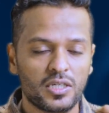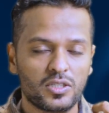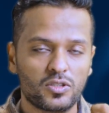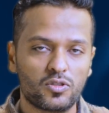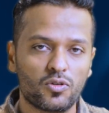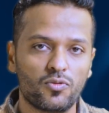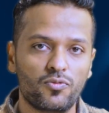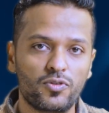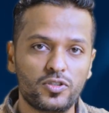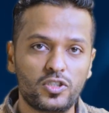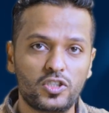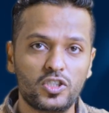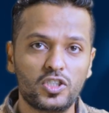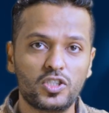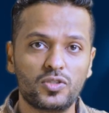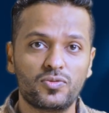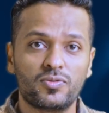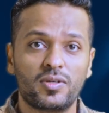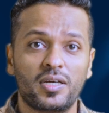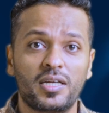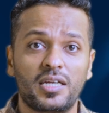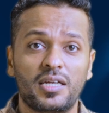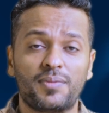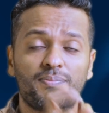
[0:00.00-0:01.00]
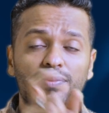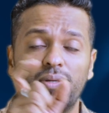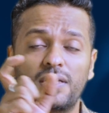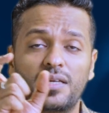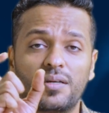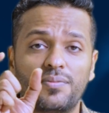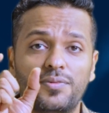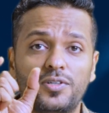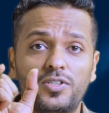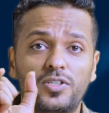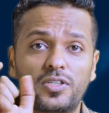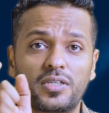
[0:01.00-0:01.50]
So which is where it
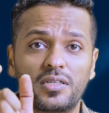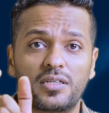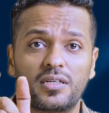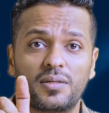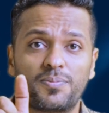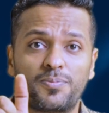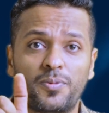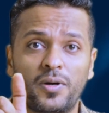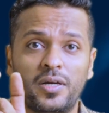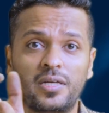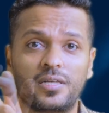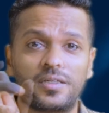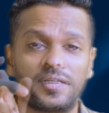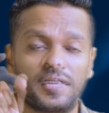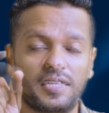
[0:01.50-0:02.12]
became a trigger point.